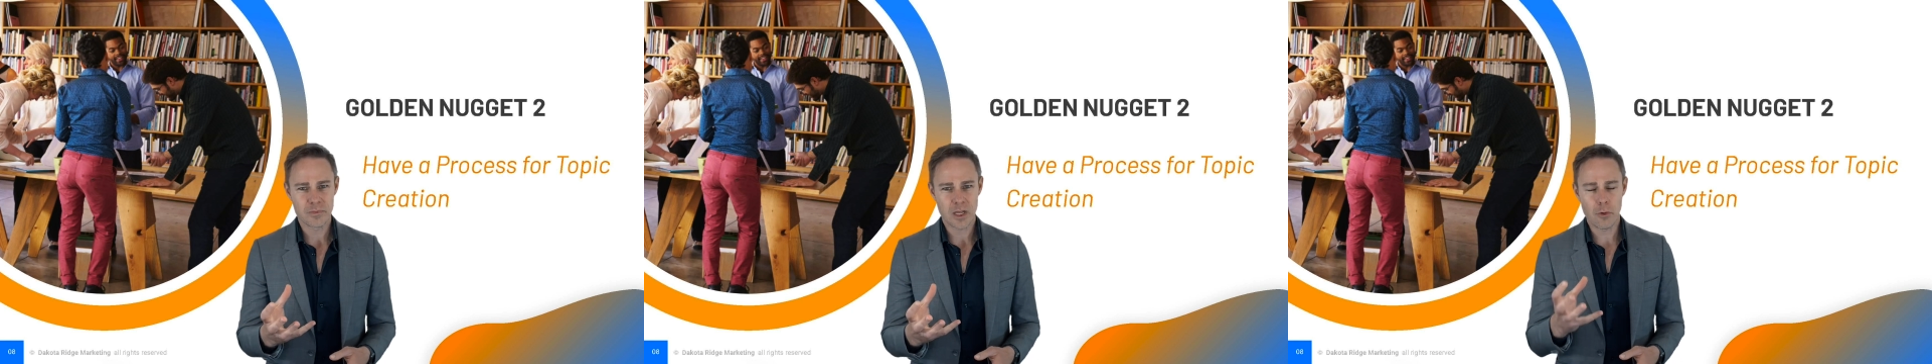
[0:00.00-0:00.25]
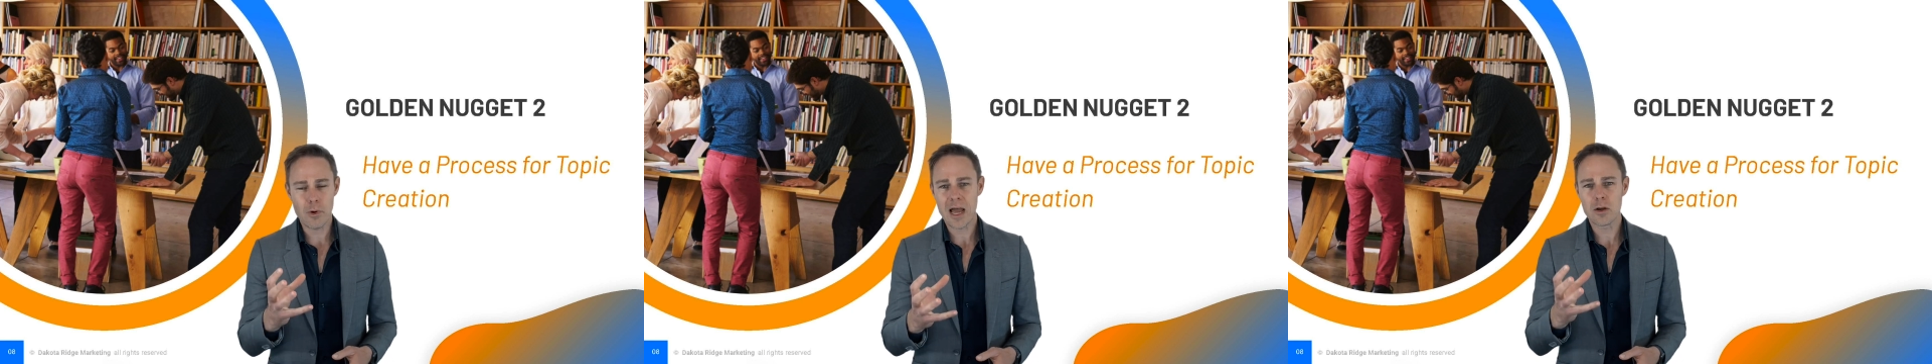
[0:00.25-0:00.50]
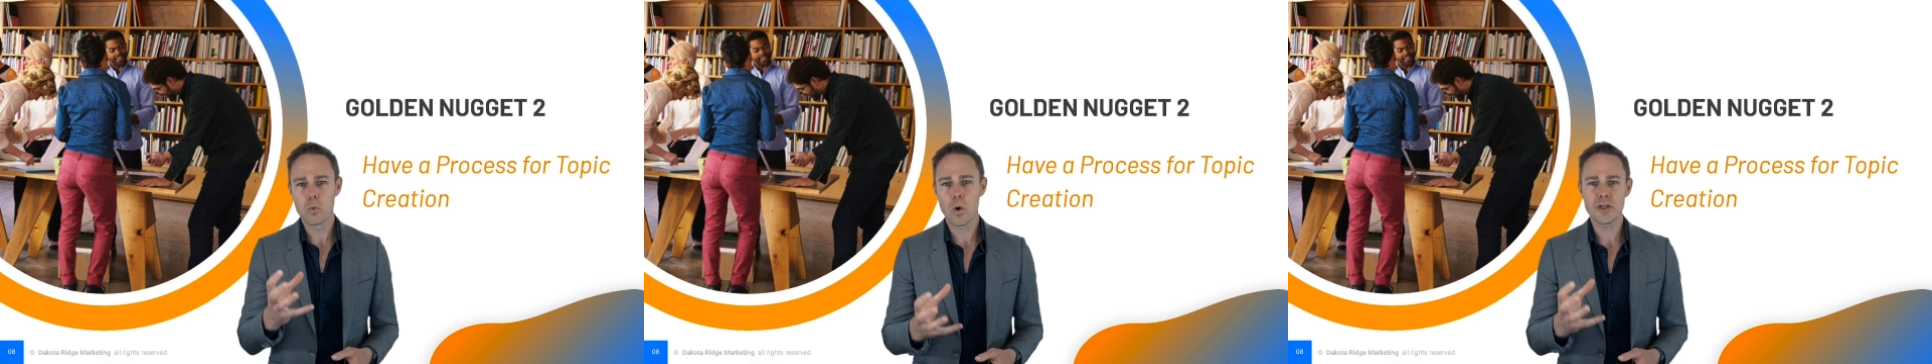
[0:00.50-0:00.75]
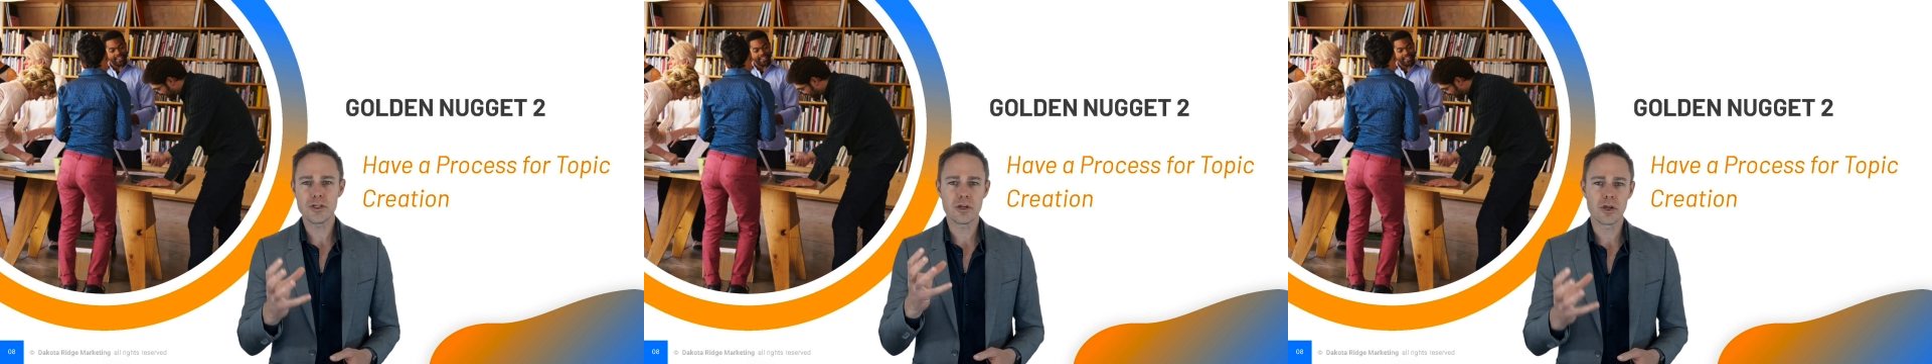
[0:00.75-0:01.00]
around
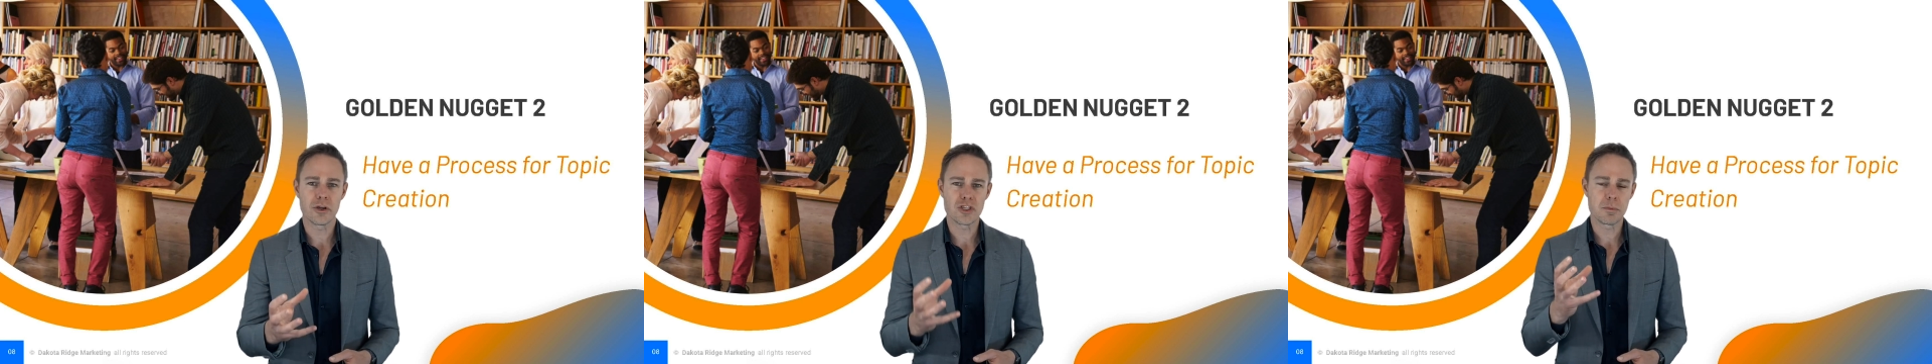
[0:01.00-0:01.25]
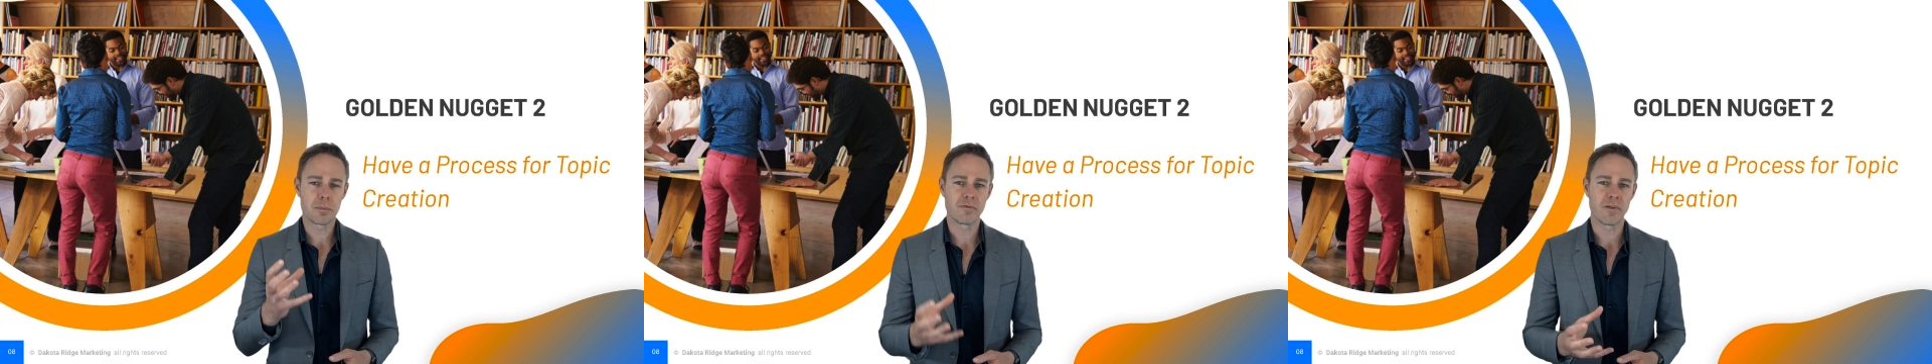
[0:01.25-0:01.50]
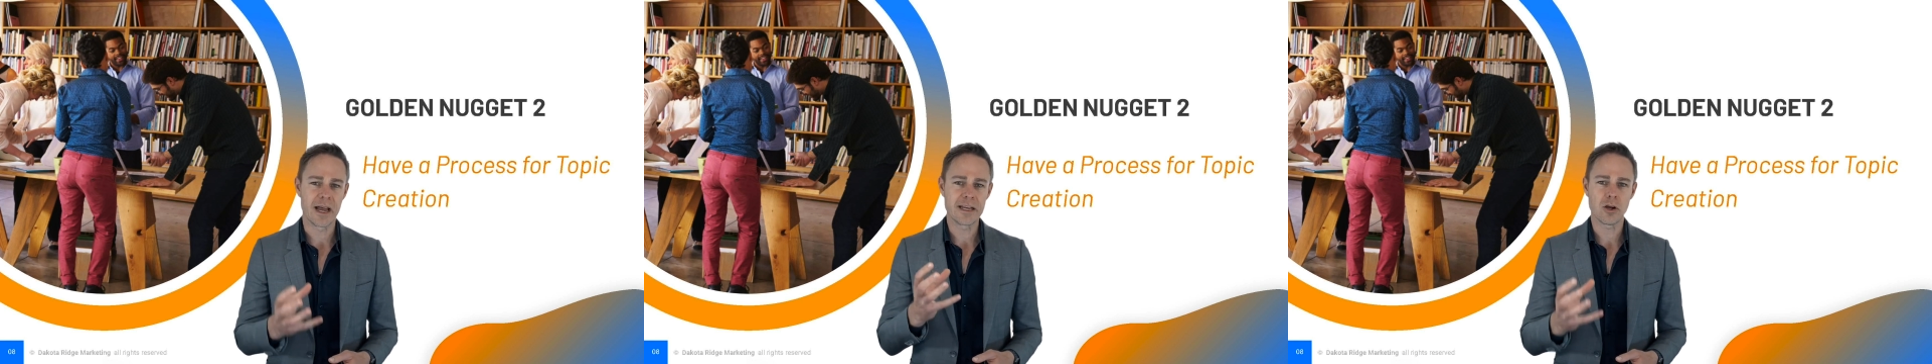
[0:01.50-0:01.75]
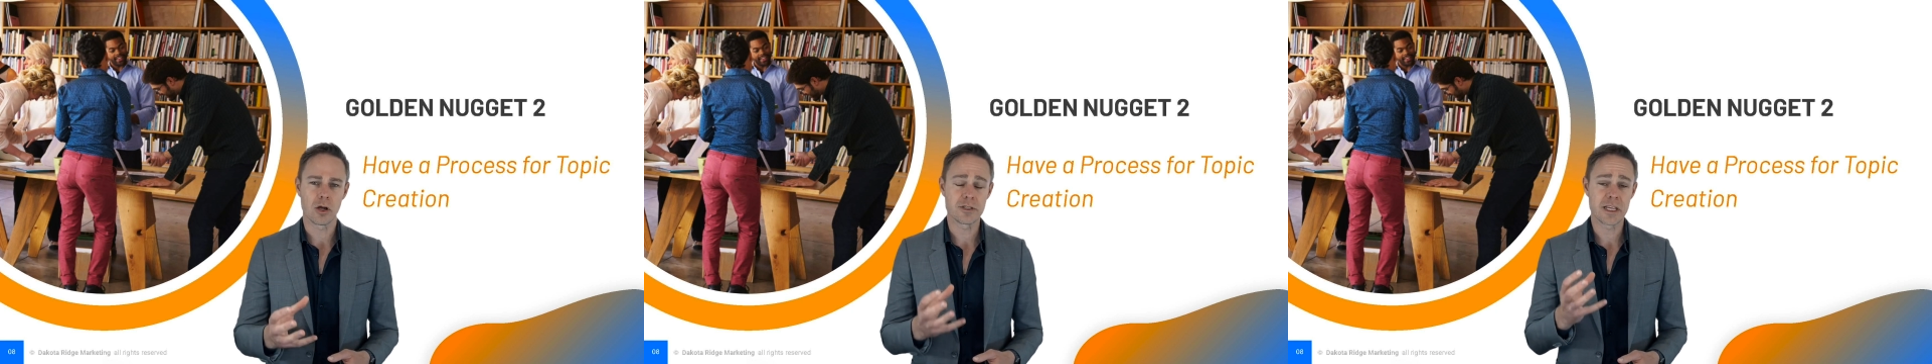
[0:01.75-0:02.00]
what you're going to
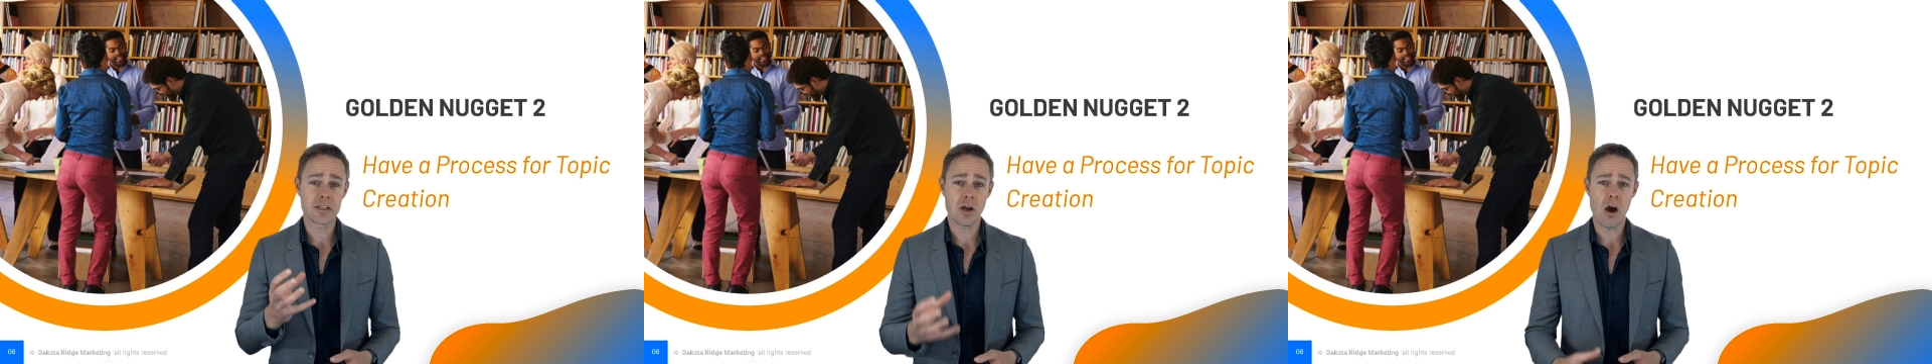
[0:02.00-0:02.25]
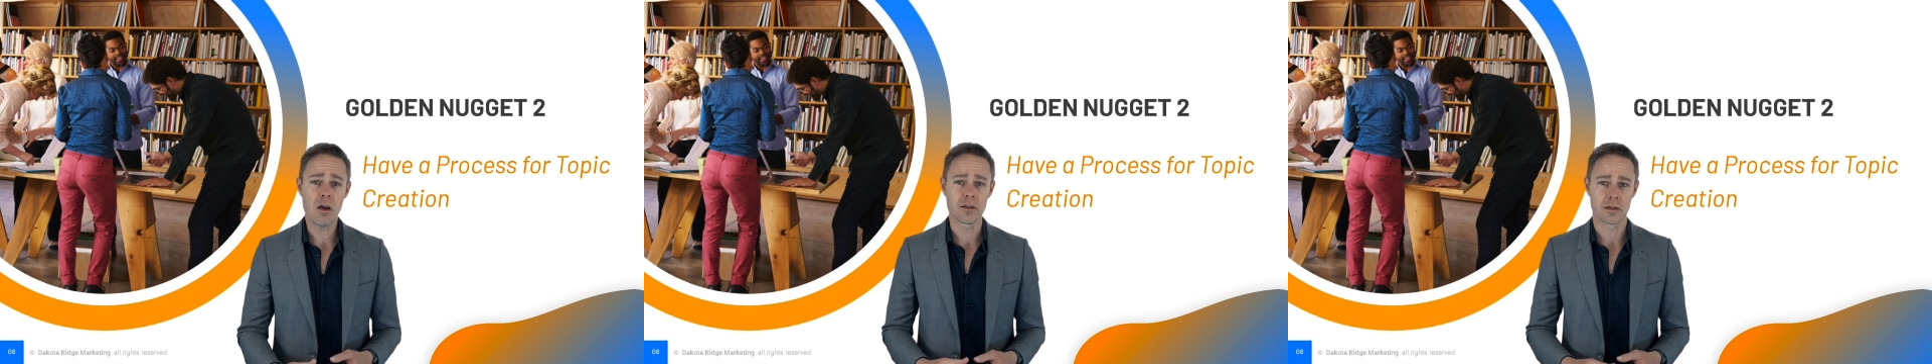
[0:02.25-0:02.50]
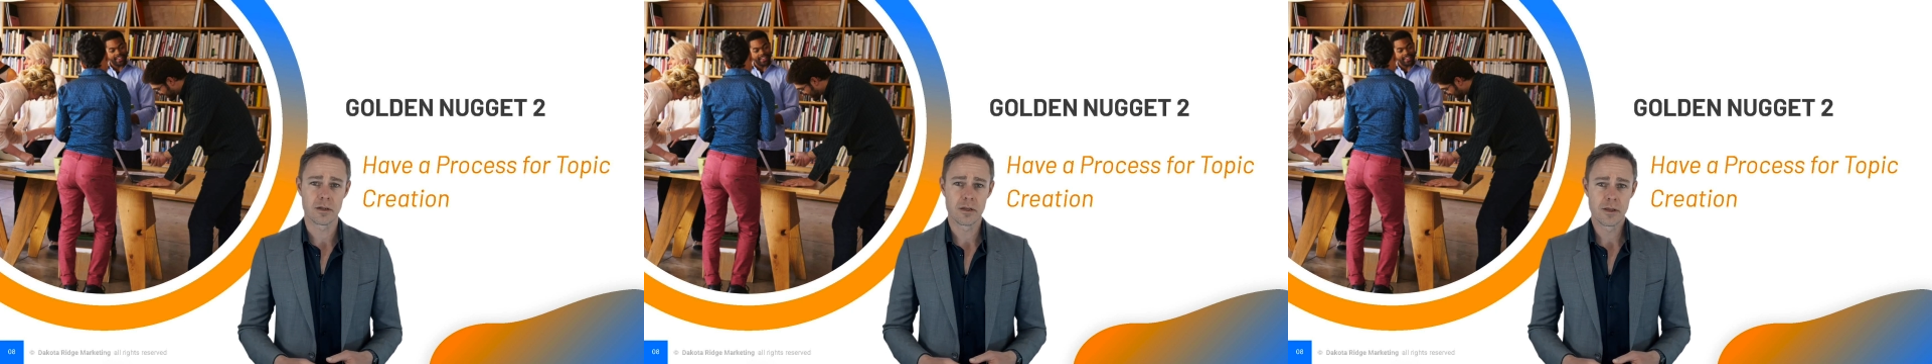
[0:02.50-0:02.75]
provide content on.